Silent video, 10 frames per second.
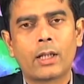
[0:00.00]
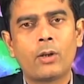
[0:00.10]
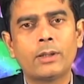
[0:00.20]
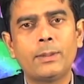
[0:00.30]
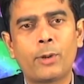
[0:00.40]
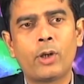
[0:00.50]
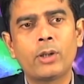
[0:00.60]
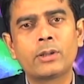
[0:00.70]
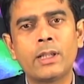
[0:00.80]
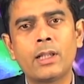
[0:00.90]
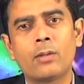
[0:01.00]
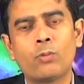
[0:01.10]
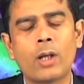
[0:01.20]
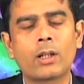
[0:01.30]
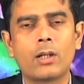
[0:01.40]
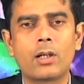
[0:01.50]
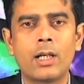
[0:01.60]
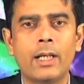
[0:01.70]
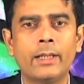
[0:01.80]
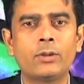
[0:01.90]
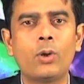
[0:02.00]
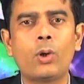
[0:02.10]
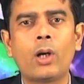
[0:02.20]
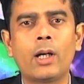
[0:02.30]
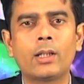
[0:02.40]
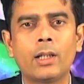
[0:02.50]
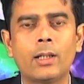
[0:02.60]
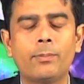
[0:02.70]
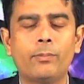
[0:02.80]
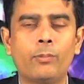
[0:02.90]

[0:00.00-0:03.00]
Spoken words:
technology produced in one country is no longer the